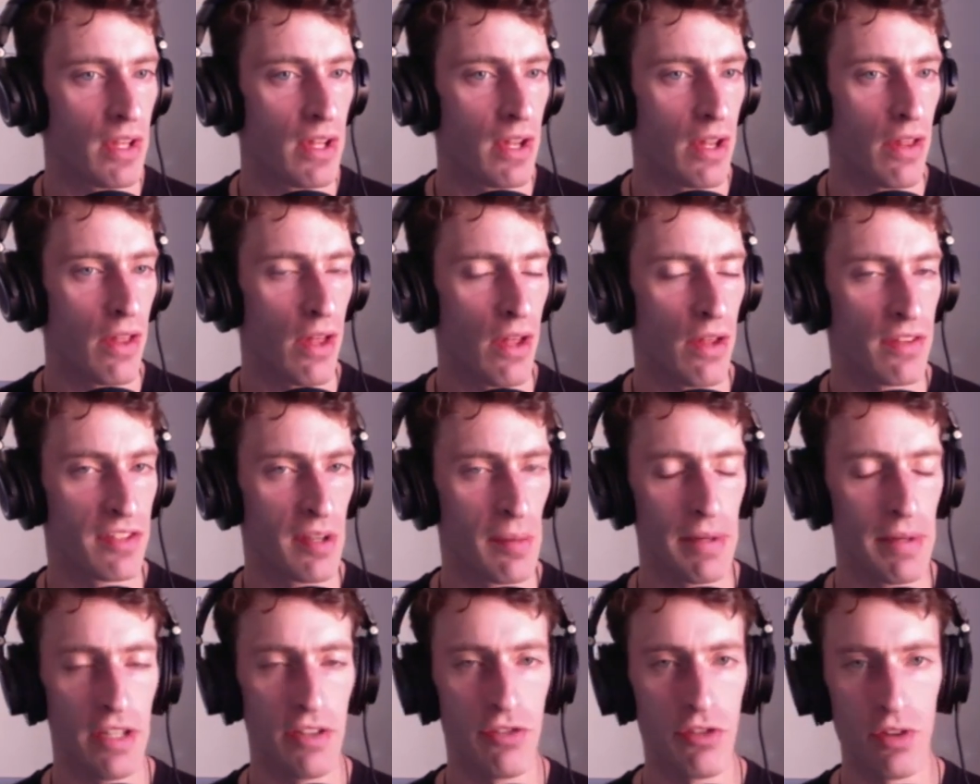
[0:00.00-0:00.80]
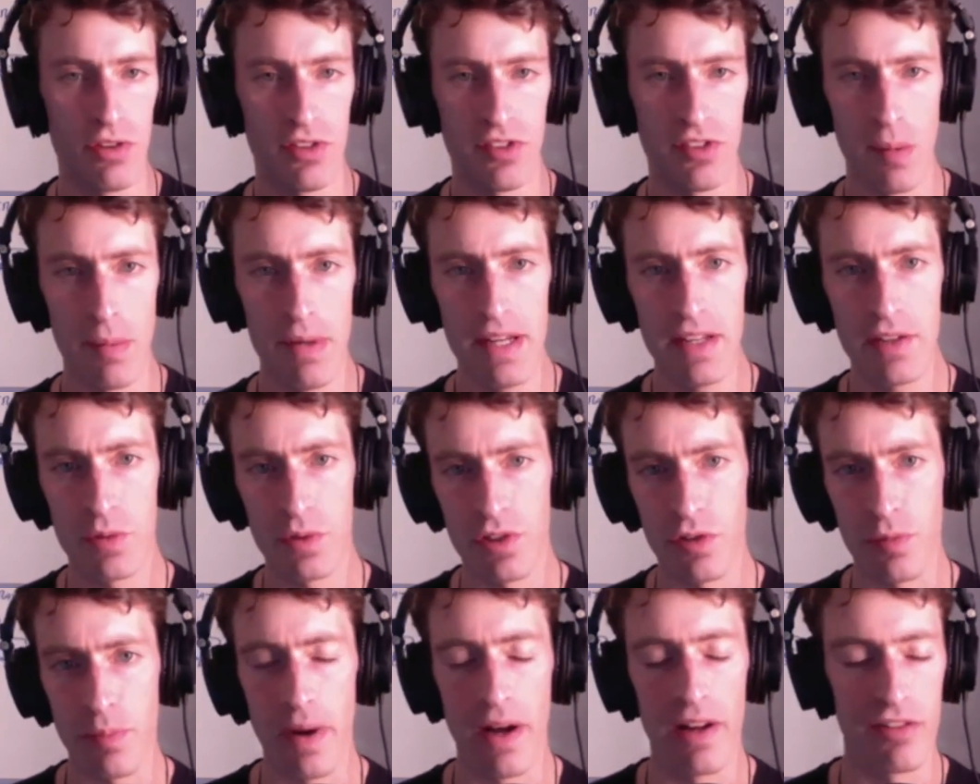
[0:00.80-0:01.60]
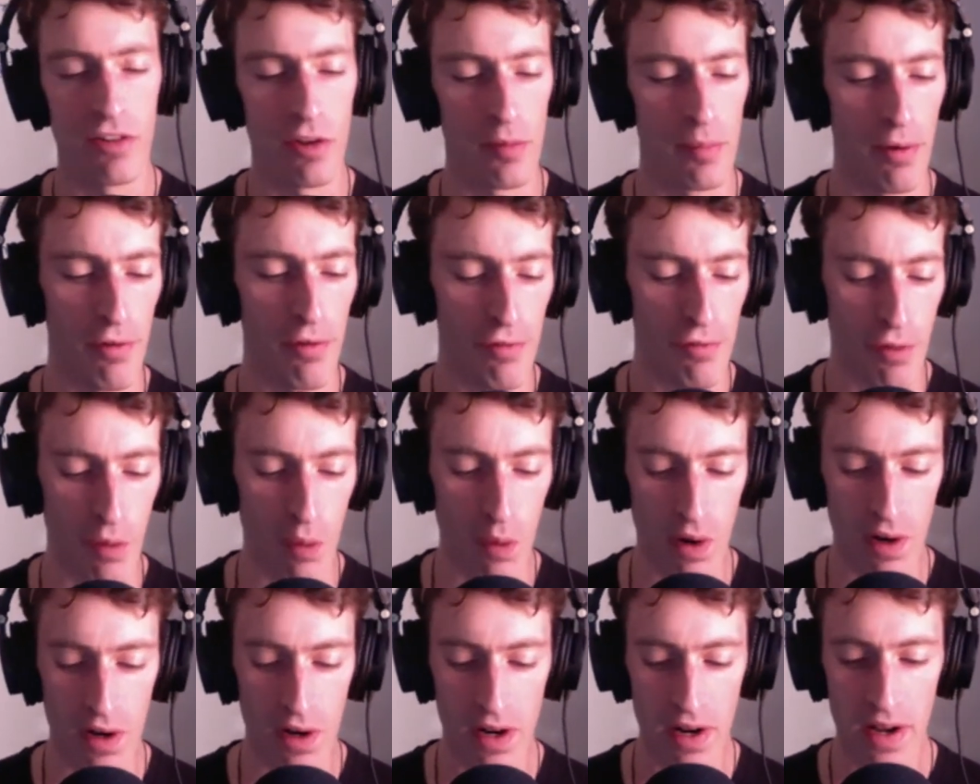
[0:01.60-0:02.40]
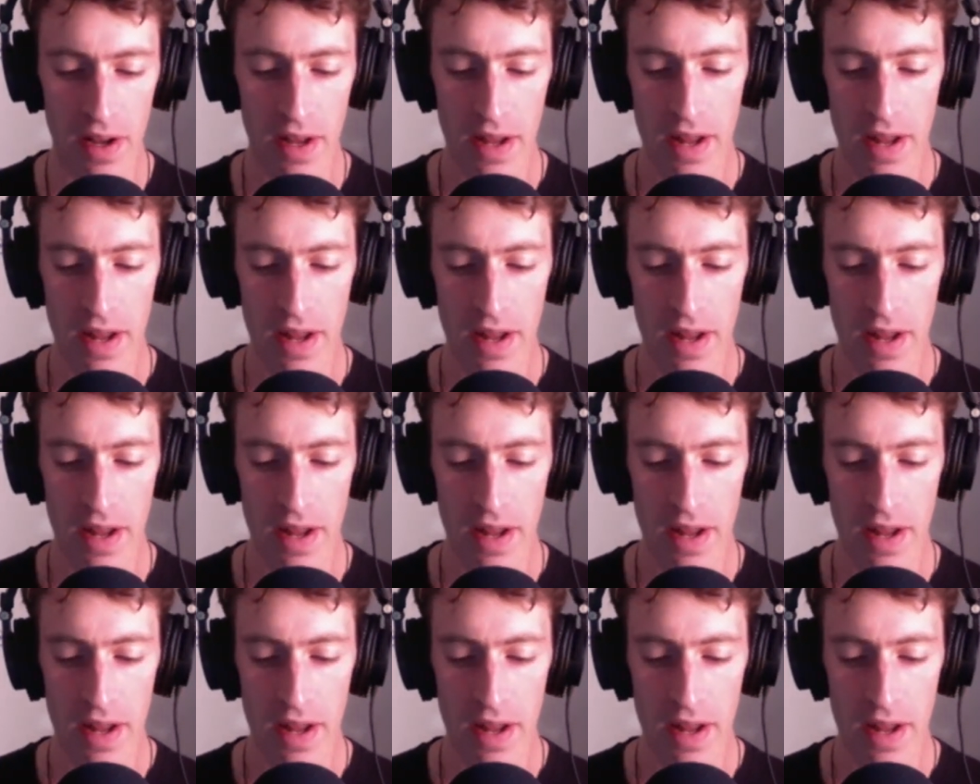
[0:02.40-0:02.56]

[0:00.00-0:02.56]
somebody is responsible for